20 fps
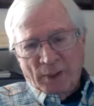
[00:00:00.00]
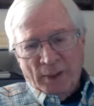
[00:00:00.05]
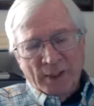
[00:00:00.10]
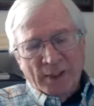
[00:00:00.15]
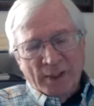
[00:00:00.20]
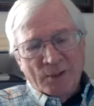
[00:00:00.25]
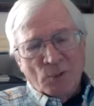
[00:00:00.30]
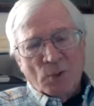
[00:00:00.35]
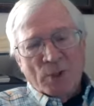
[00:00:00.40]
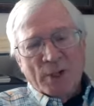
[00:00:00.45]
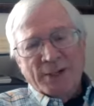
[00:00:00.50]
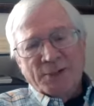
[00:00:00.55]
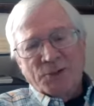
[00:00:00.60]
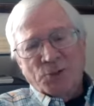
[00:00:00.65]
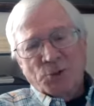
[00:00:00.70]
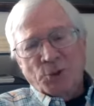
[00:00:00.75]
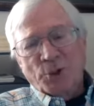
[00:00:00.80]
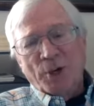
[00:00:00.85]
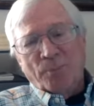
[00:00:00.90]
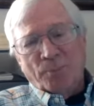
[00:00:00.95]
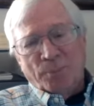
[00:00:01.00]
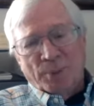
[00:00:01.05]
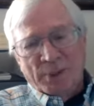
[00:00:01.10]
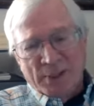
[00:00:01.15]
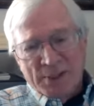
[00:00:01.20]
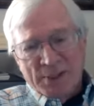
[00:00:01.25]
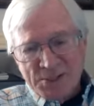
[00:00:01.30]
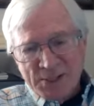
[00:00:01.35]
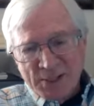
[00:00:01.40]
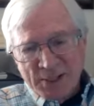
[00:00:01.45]
In re Tripp.
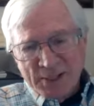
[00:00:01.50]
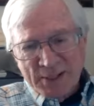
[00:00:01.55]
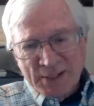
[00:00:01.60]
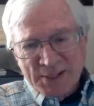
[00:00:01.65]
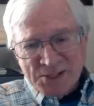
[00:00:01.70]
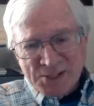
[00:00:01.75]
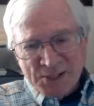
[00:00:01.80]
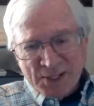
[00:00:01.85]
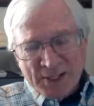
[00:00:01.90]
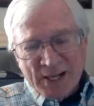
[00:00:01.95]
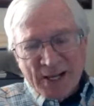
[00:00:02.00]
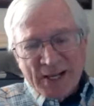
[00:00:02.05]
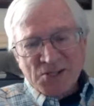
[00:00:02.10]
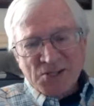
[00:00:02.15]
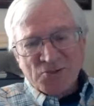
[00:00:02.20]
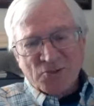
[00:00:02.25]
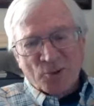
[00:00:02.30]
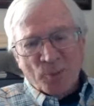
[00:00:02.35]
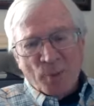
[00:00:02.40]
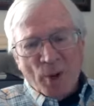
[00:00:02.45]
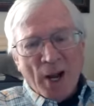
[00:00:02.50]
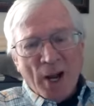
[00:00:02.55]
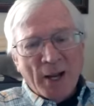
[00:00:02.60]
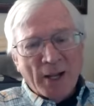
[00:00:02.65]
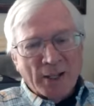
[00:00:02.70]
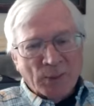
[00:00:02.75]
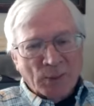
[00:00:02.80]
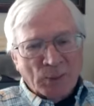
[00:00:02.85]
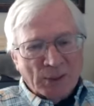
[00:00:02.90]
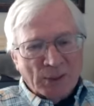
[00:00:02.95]
It's a case from
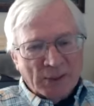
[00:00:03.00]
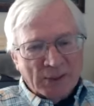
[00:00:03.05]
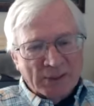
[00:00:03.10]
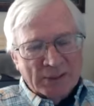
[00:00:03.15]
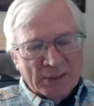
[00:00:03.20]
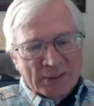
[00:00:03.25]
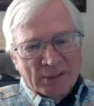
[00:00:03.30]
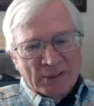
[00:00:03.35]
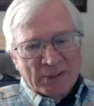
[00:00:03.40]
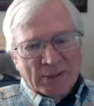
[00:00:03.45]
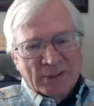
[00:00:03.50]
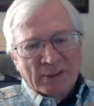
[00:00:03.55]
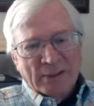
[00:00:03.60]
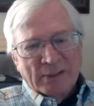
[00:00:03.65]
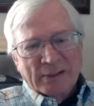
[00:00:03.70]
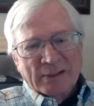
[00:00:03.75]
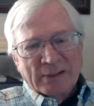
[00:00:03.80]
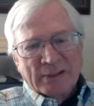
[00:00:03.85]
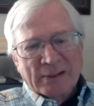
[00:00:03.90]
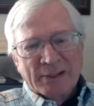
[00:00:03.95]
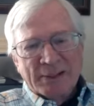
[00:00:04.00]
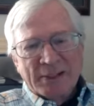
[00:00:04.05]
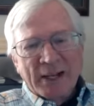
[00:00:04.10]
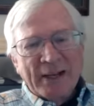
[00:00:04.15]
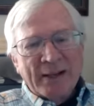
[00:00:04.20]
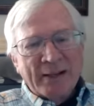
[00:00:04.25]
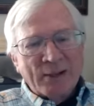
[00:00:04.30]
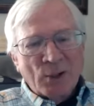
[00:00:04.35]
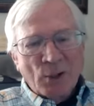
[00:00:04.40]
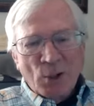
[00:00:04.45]
Iowa. The
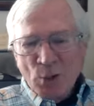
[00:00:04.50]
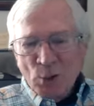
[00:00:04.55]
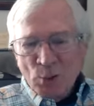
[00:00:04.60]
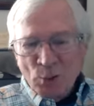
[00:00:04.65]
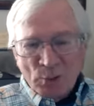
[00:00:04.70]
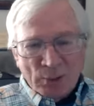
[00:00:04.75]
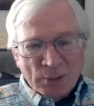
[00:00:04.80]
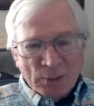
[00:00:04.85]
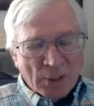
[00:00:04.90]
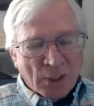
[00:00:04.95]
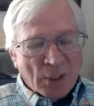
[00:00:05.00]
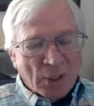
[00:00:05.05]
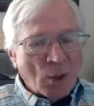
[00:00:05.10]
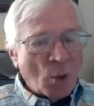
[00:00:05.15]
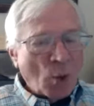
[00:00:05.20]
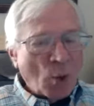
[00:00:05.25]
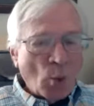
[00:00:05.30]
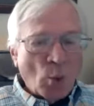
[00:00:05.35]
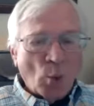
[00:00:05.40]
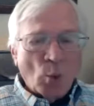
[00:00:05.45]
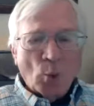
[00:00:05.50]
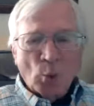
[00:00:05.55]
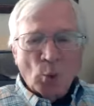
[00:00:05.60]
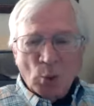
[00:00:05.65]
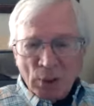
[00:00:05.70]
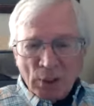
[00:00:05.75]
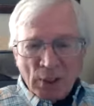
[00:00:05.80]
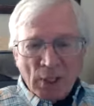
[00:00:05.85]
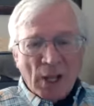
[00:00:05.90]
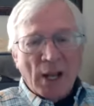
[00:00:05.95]
debtor owned a
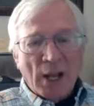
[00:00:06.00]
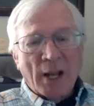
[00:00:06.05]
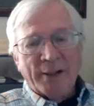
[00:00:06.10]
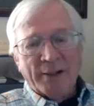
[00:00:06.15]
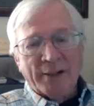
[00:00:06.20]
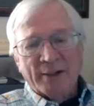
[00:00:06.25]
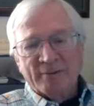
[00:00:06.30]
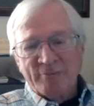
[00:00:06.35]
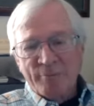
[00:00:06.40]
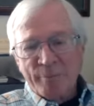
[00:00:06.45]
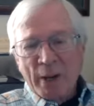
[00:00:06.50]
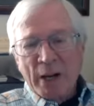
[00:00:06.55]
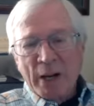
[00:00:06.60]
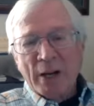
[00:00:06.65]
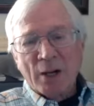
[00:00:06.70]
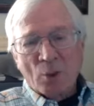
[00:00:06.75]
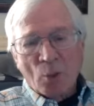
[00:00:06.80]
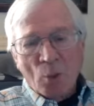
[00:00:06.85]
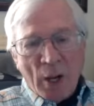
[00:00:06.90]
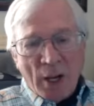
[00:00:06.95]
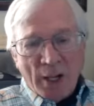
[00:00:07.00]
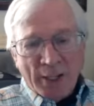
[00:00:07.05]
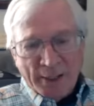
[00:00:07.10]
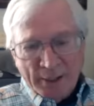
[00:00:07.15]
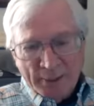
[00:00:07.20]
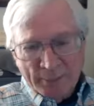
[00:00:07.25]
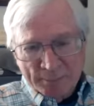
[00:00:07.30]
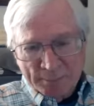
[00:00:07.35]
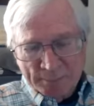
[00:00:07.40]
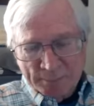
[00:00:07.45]
whole lot of marijuana.
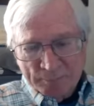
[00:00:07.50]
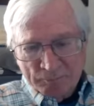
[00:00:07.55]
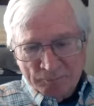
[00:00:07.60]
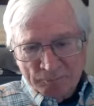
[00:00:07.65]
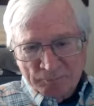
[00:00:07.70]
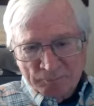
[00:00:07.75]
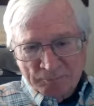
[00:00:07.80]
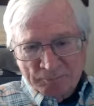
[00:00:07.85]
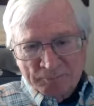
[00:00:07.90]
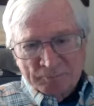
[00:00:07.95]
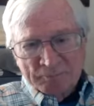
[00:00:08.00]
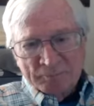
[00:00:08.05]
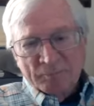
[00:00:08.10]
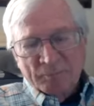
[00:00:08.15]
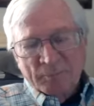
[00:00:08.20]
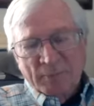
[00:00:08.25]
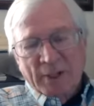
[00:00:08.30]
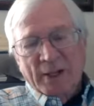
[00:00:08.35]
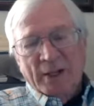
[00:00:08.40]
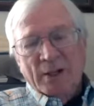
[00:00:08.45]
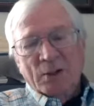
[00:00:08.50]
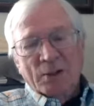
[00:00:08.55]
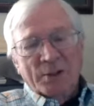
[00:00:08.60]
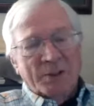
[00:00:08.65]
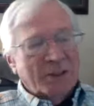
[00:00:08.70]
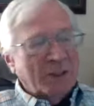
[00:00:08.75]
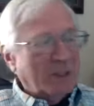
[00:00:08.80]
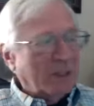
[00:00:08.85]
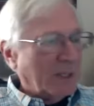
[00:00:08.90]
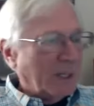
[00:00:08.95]
Now,
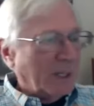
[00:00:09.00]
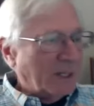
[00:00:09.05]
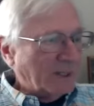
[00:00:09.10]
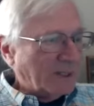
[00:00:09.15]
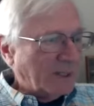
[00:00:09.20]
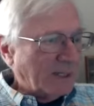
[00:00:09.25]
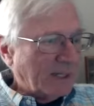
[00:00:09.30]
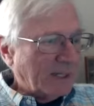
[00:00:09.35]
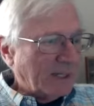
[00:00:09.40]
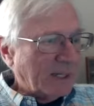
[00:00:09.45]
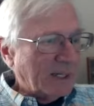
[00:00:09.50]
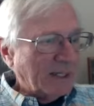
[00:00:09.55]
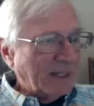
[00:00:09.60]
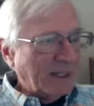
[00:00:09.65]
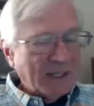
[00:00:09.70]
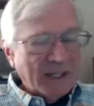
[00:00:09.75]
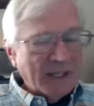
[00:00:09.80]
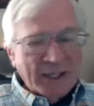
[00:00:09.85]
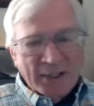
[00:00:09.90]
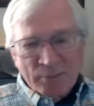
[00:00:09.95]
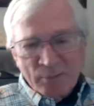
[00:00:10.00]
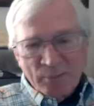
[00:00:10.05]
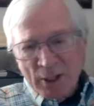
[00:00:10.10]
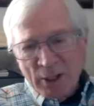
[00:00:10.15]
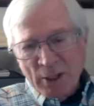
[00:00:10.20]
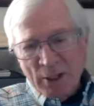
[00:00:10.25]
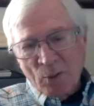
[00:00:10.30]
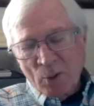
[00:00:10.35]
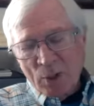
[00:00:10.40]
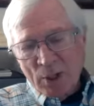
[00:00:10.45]
in 1998,
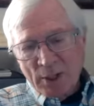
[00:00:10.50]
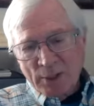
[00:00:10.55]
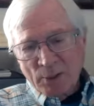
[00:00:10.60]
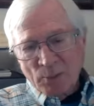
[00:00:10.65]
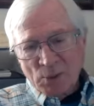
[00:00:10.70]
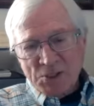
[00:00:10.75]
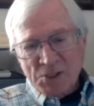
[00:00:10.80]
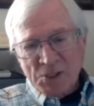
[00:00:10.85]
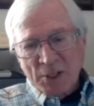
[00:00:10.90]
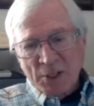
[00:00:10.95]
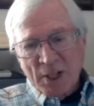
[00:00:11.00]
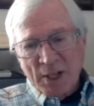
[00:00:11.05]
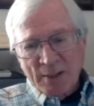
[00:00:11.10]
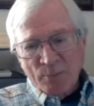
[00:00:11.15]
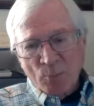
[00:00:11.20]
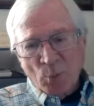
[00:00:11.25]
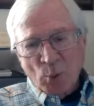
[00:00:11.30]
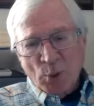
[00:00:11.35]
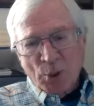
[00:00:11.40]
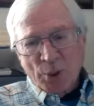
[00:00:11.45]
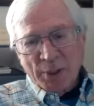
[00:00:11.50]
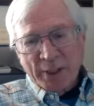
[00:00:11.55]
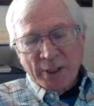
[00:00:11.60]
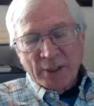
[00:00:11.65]
marijuana was a lot more